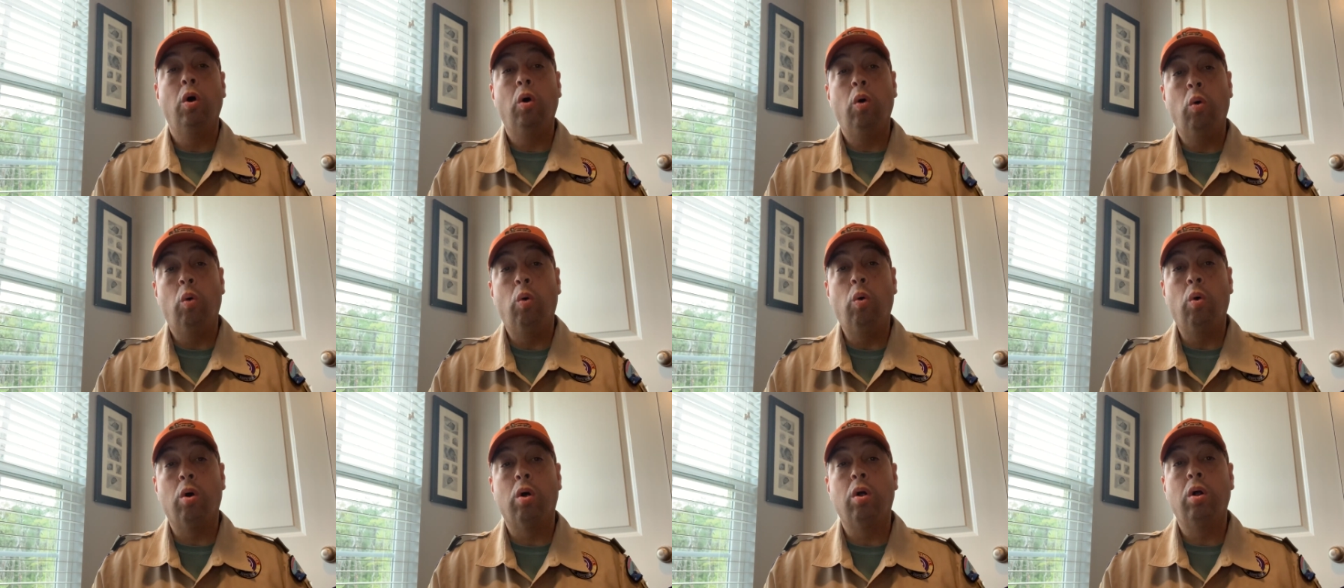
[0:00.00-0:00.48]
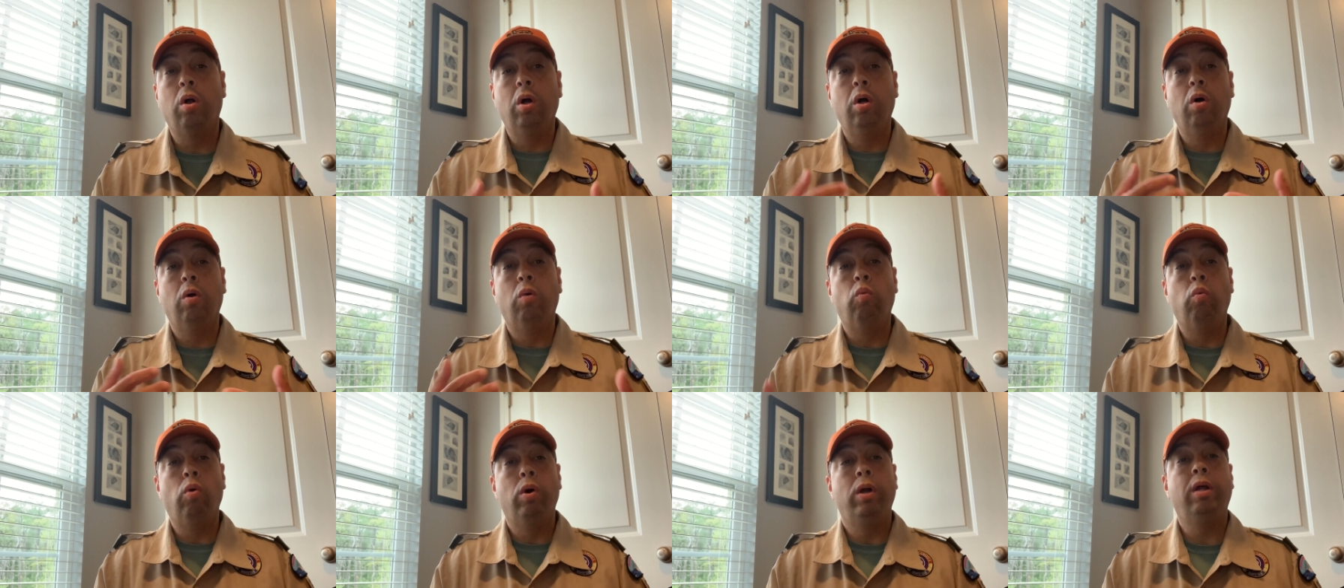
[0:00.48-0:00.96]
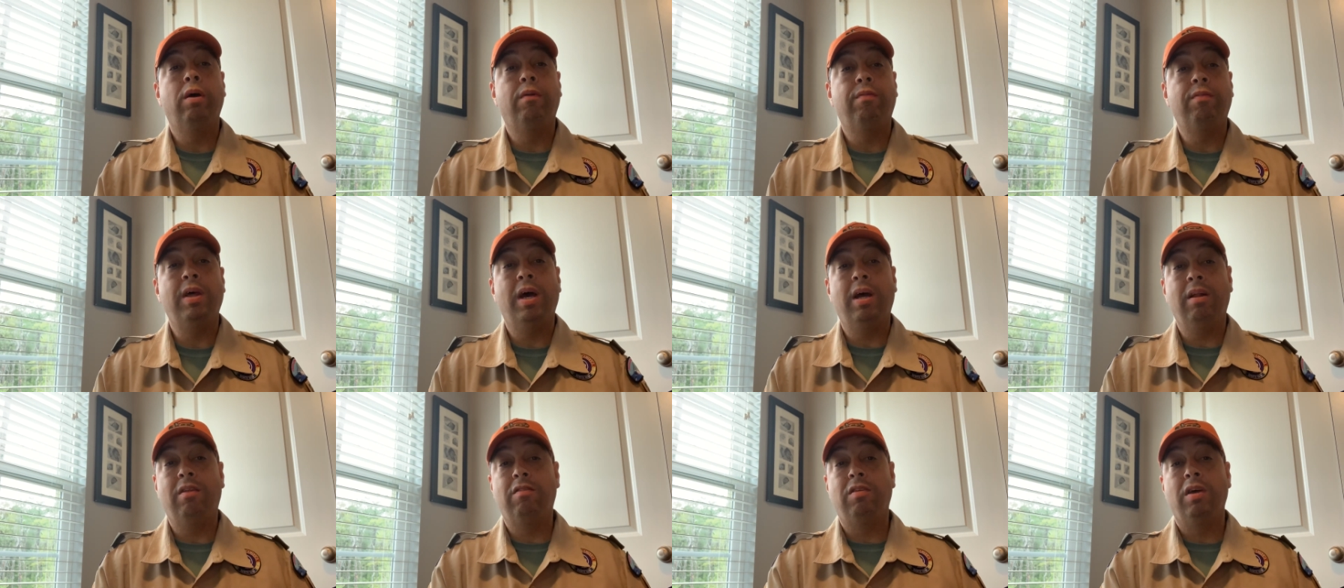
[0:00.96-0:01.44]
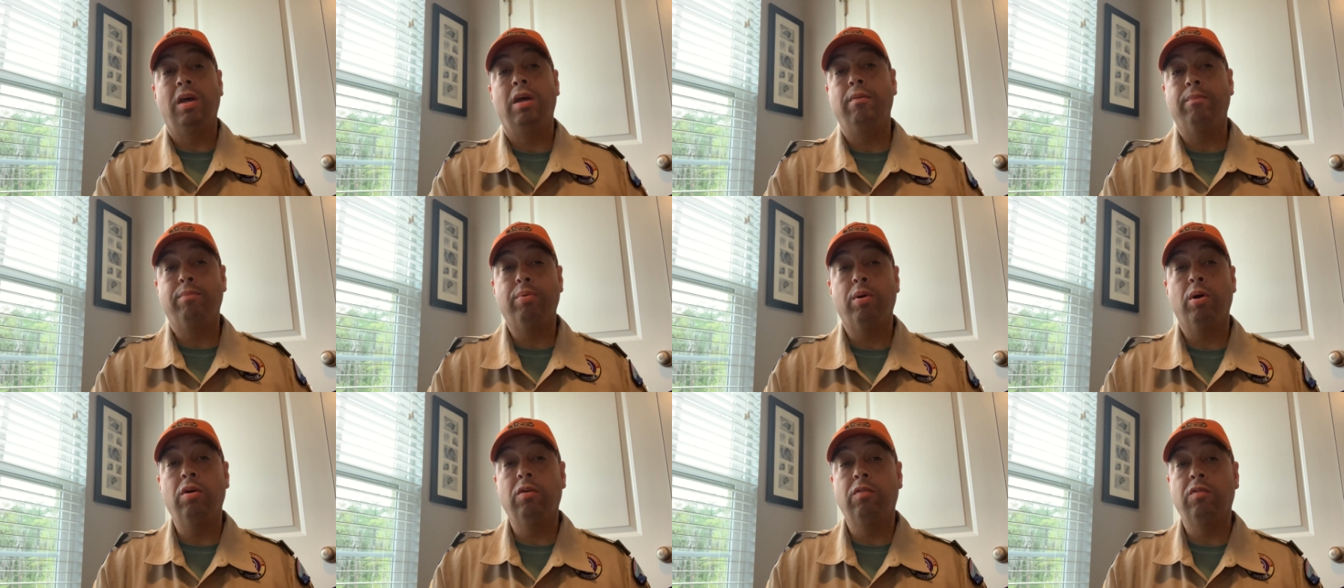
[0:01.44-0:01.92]
Or what if that same
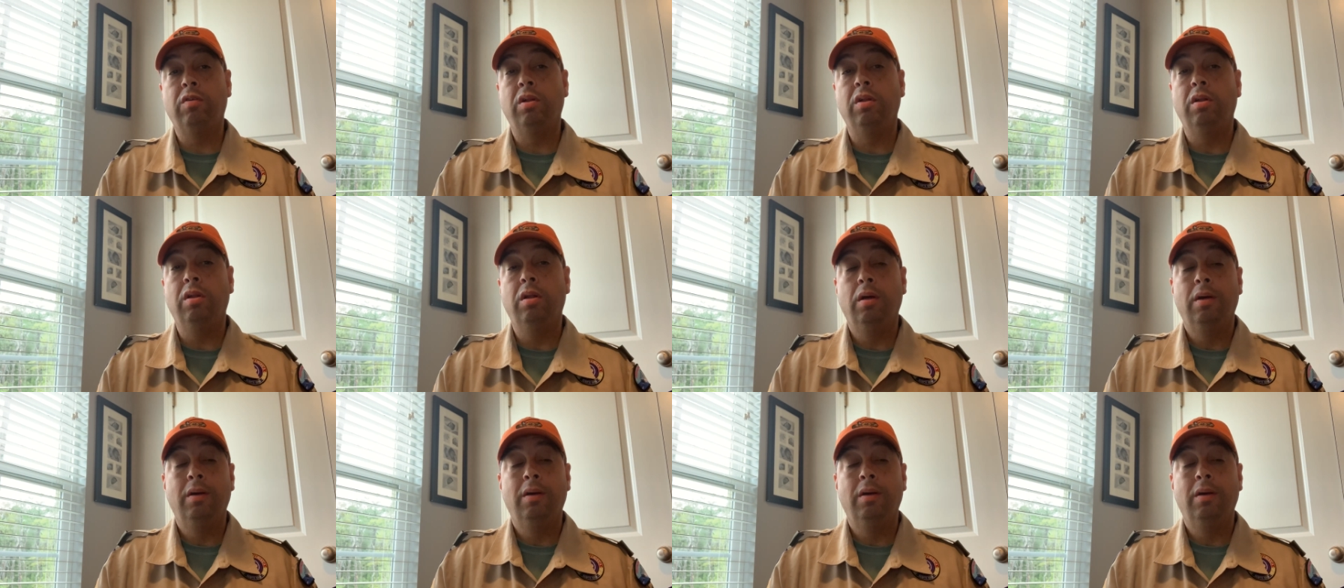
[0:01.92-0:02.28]
person